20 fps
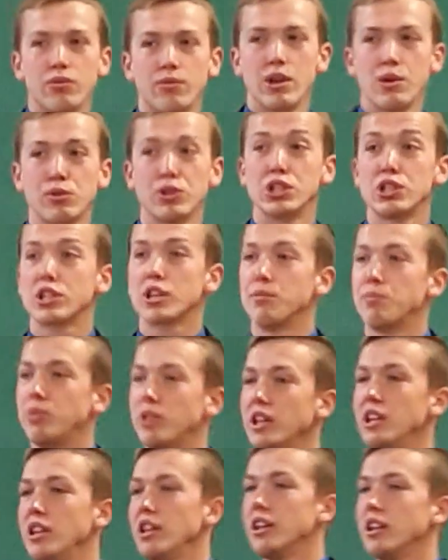It was
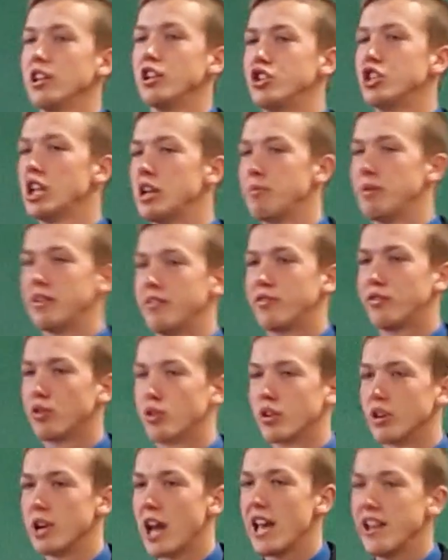completely illegitimate
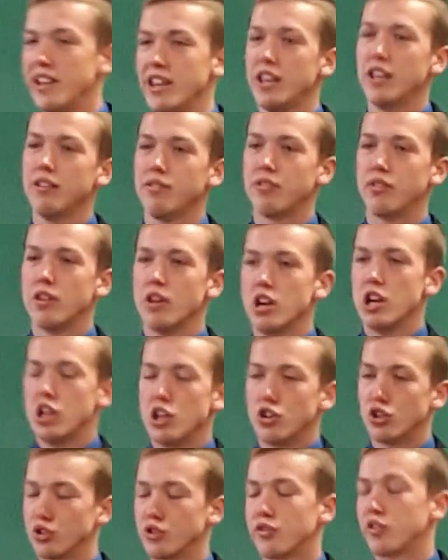for
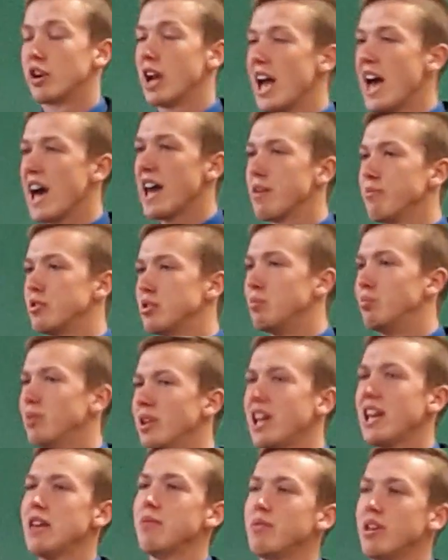Adam to
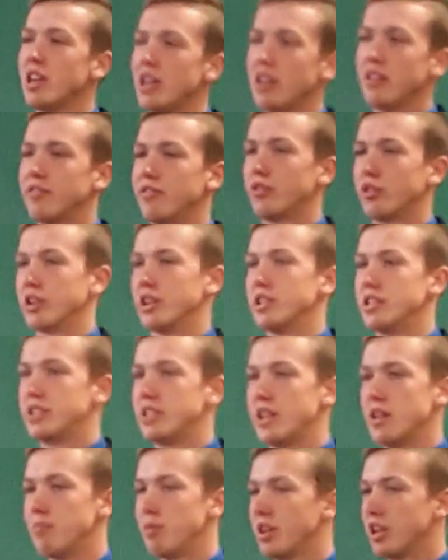blame Eve for his
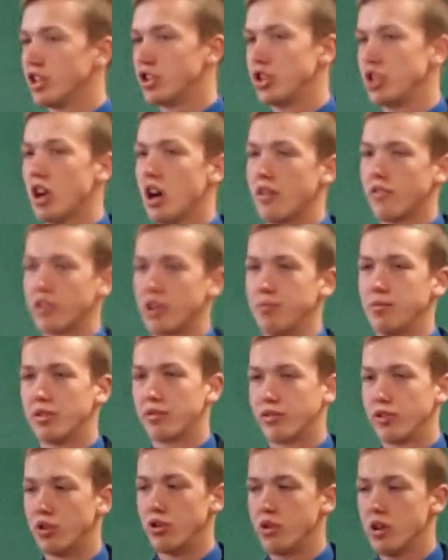sin because she offered him
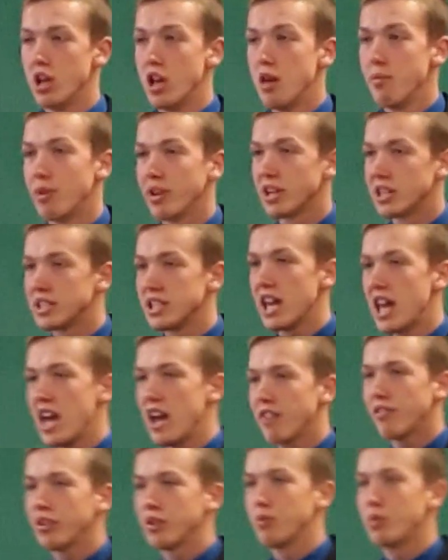the fruit, because
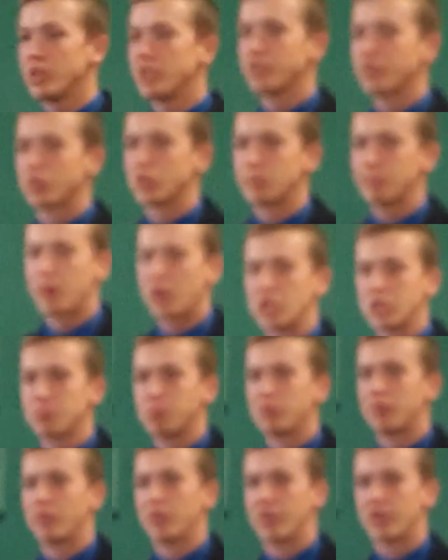everyone is
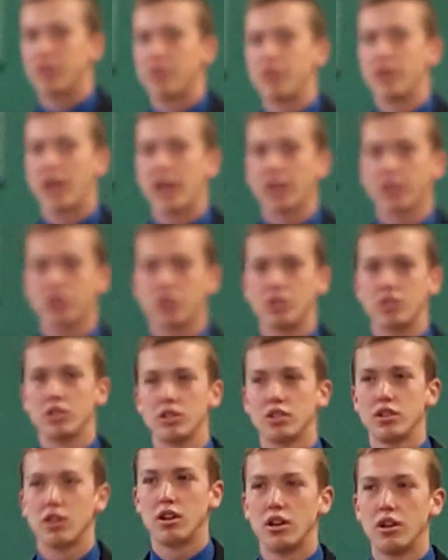responsible for their own
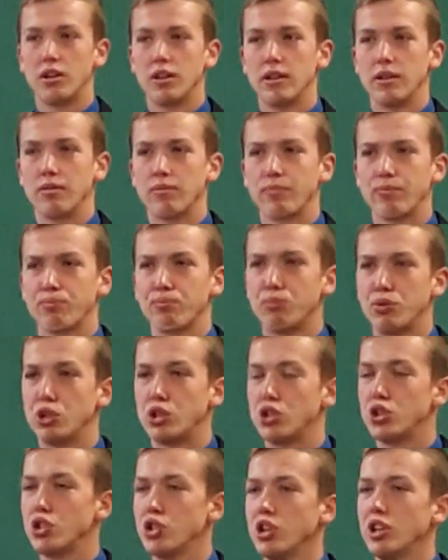actions. But
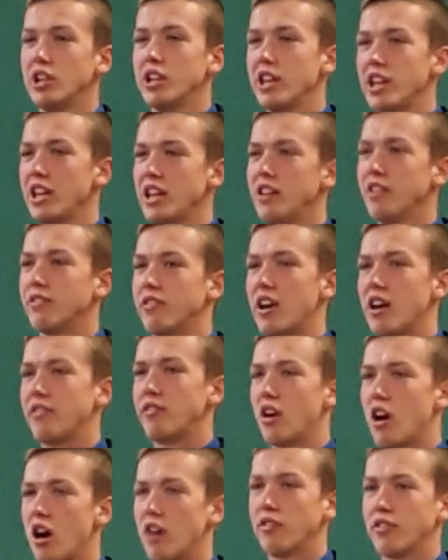should Eve have
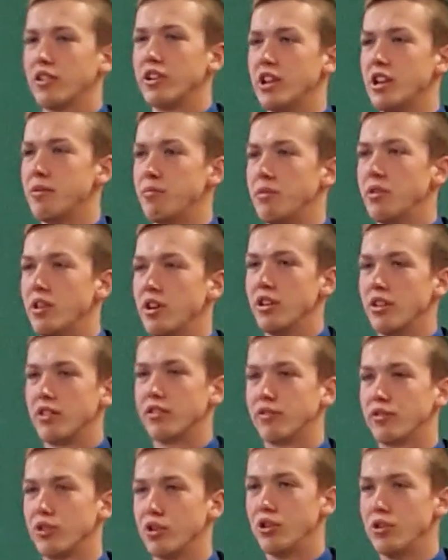offered him the
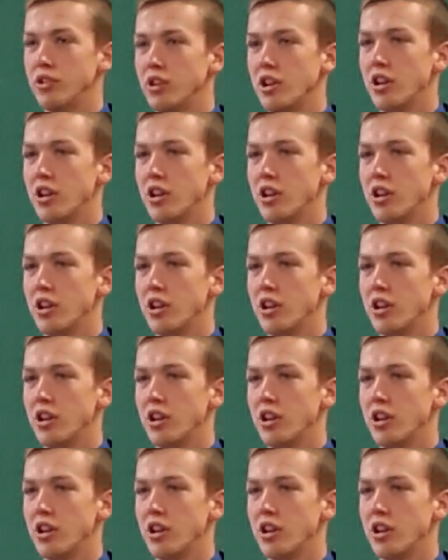fruit?